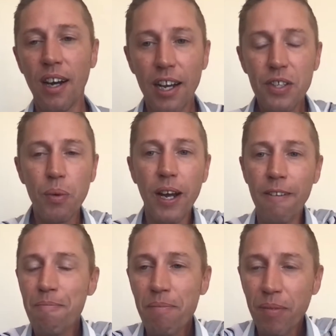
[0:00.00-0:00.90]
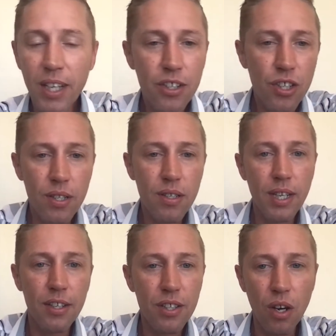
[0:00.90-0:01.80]
I swear. It's just,
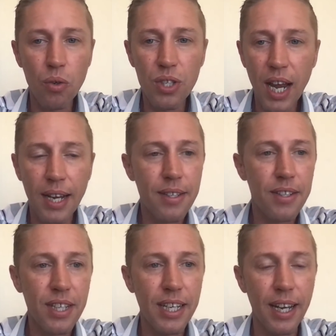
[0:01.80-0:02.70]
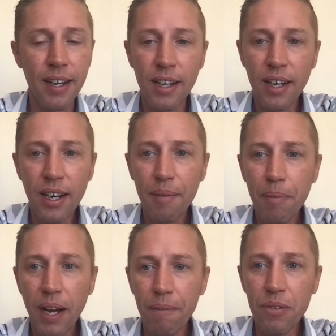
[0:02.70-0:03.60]
it's so sad to see it.
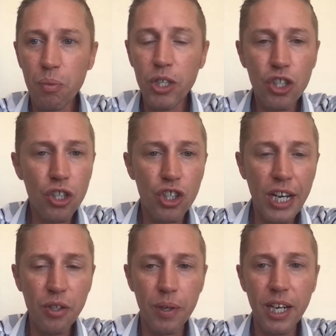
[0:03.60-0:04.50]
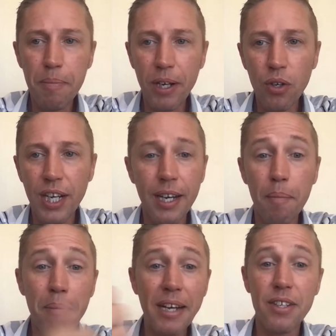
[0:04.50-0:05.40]
And we should genuinely be looking
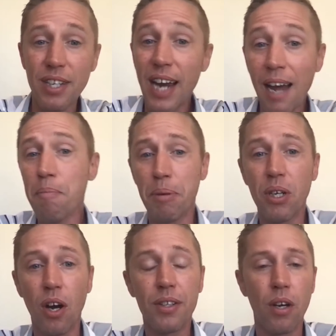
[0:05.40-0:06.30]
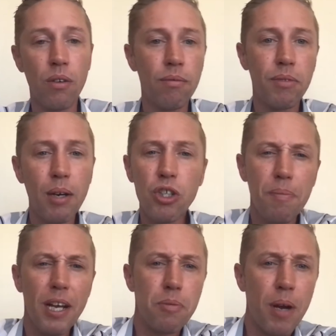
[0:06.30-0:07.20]
at Maddison and Bernardo. Yeah, we should
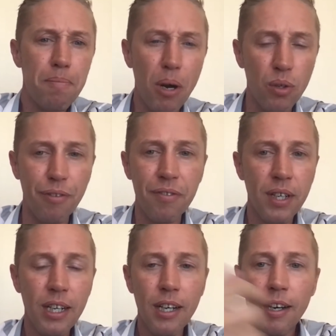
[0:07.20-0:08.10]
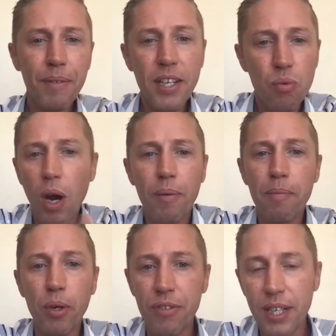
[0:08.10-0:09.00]
be able to buy both. That's why we
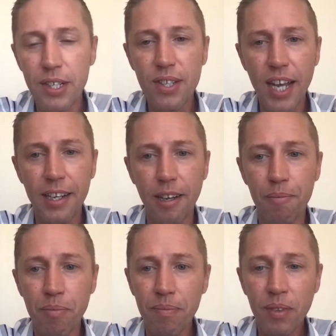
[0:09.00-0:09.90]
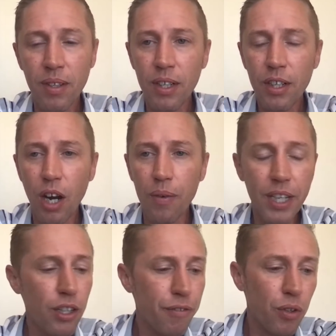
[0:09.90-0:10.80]
moved to this stadium. You know, and
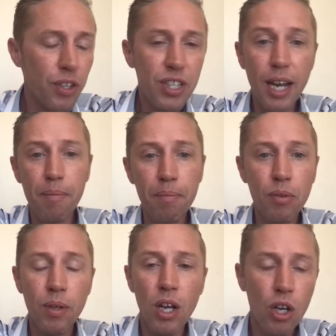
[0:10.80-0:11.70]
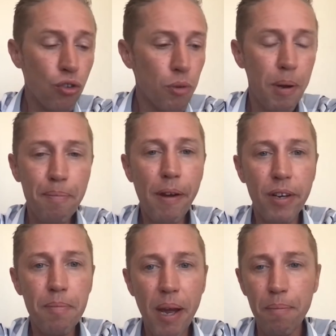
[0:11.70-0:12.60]
then you've got the same group of
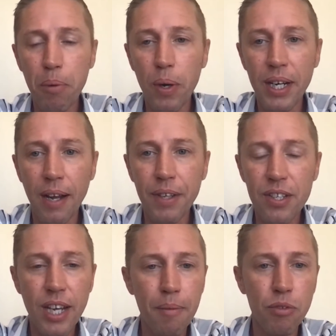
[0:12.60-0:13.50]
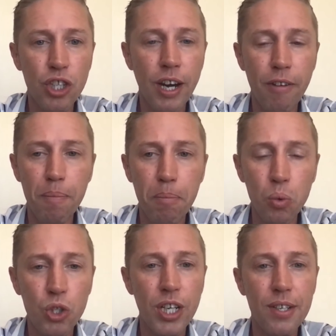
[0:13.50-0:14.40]
merry men putting out the same generic
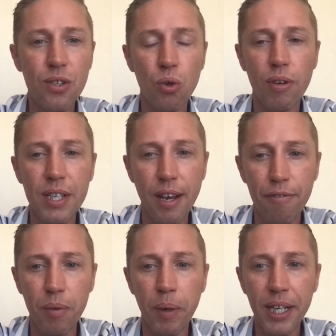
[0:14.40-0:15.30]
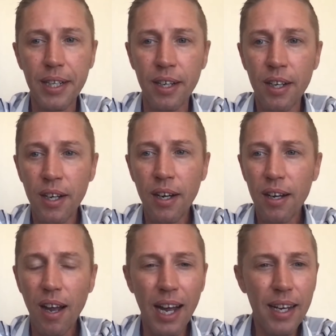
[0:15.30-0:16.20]
bullshit stories every week.
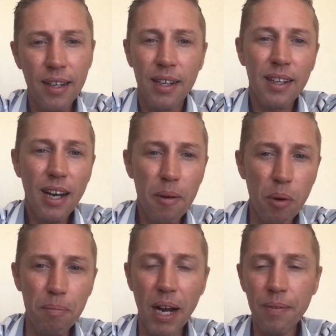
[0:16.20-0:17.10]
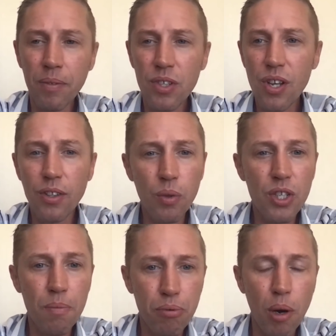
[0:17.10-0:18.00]
Like, come on, man. Start doing
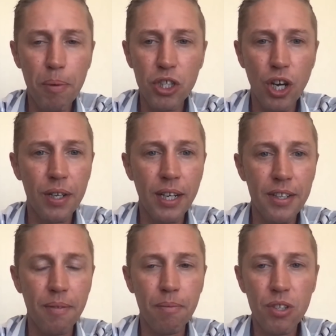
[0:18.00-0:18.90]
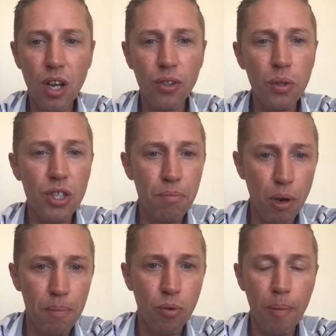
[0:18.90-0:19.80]
some proper journalism. Start doing some
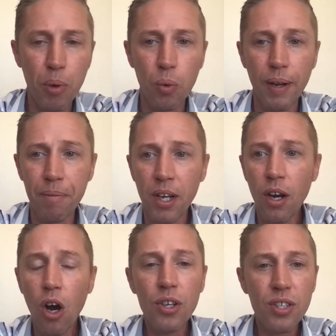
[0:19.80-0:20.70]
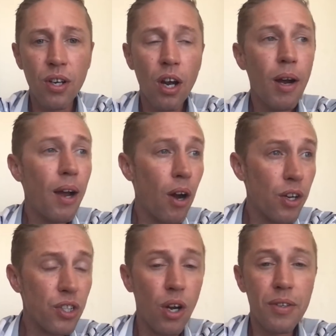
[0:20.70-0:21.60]
proper reporting. Ask...
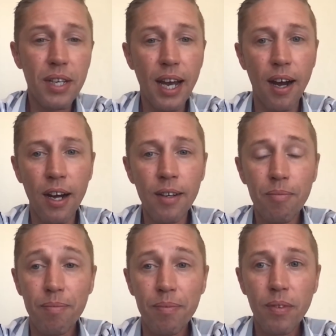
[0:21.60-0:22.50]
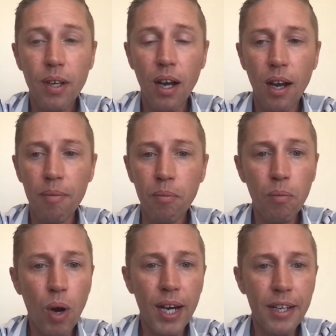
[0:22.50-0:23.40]
Ask Arteta um,
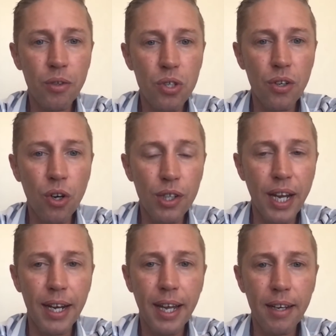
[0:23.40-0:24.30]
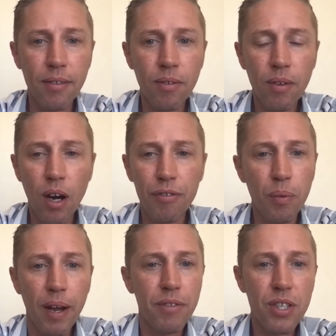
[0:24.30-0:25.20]
why Edu's on holiday again after
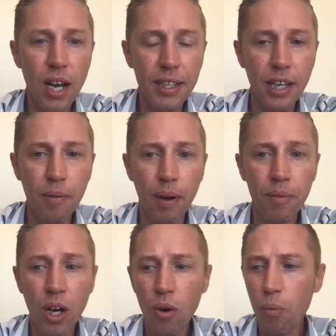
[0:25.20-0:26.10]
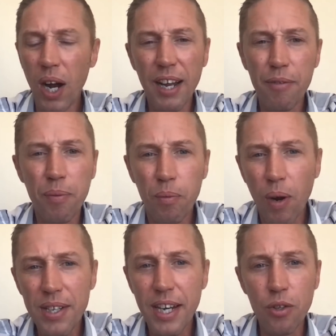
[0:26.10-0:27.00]
we haven't signed anyone. Why have
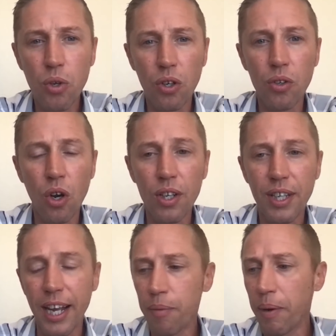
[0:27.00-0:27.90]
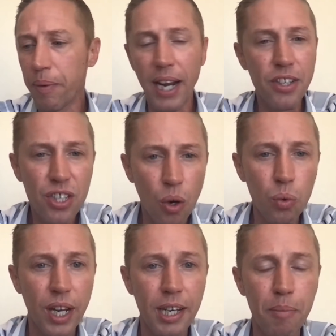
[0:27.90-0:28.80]
why has Edu gone on holiday when we ain't
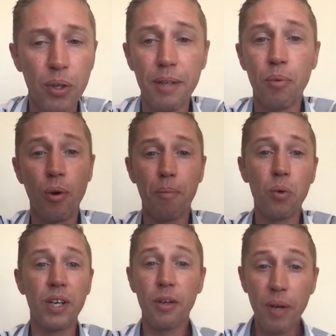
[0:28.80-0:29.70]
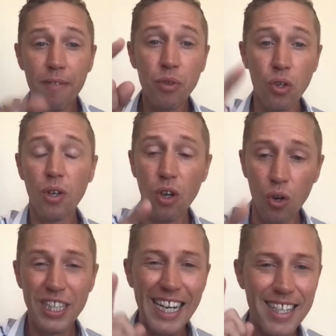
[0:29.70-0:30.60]
sold anybody, more importantly? We have not
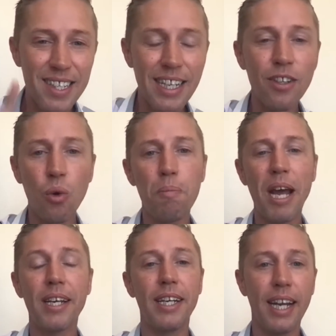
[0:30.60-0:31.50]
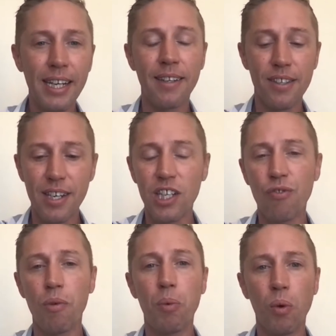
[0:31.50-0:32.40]
got a single penny into this
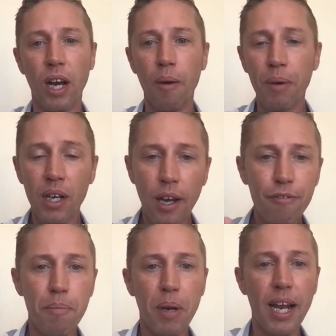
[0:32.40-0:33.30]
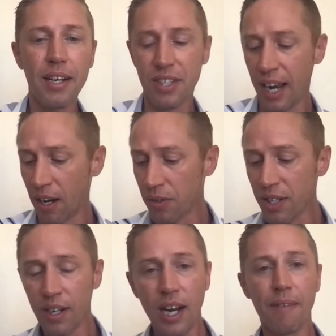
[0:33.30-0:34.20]
football club from player sales,
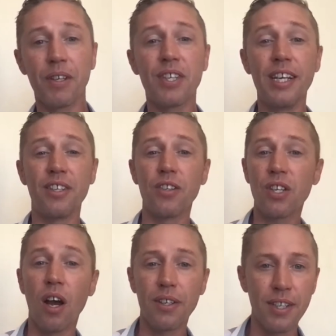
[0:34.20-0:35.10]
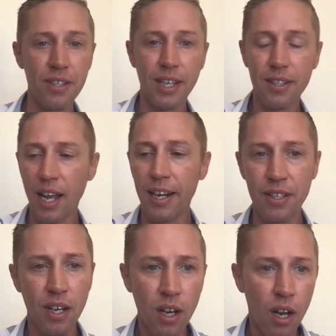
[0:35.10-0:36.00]
and the season starts in six days.